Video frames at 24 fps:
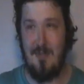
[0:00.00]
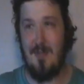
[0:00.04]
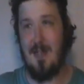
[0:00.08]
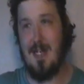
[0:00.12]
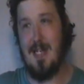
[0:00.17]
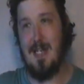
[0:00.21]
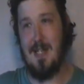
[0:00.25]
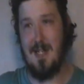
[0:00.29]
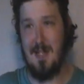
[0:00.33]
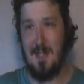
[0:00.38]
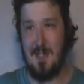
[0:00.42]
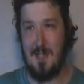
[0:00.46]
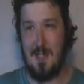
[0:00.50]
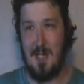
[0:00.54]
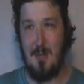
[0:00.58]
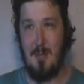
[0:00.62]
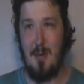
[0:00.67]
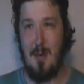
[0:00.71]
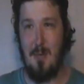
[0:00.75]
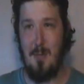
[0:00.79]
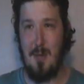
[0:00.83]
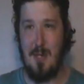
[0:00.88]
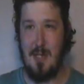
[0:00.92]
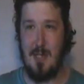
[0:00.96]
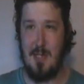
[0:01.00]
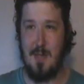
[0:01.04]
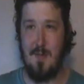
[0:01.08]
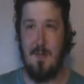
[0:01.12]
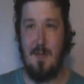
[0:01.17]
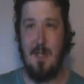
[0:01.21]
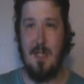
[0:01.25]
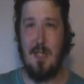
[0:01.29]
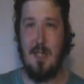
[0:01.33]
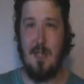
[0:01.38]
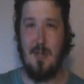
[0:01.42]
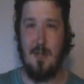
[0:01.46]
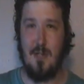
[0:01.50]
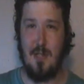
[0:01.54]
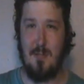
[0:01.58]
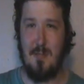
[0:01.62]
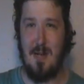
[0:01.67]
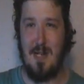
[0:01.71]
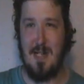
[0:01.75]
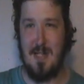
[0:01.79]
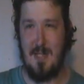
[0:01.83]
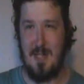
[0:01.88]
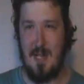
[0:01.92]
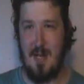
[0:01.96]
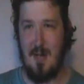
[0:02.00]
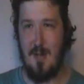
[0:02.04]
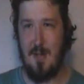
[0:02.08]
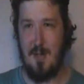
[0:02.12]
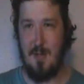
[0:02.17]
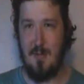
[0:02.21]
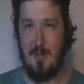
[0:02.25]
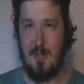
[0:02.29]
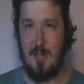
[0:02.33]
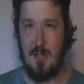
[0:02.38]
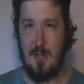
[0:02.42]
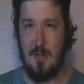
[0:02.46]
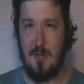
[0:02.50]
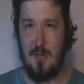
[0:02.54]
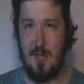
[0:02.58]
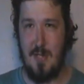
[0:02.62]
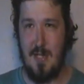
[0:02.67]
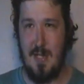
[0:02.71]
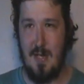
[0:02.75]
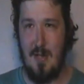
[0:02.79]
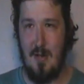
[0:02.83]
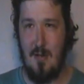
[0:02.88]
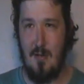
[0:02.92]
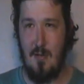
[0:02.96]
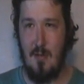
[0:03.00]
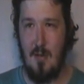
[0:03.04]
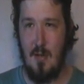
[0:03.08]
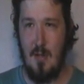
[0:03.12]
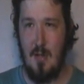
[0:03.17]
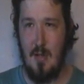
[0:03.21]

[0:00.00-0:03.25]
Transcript: when it does come up, because I've only got Smashdown to record now,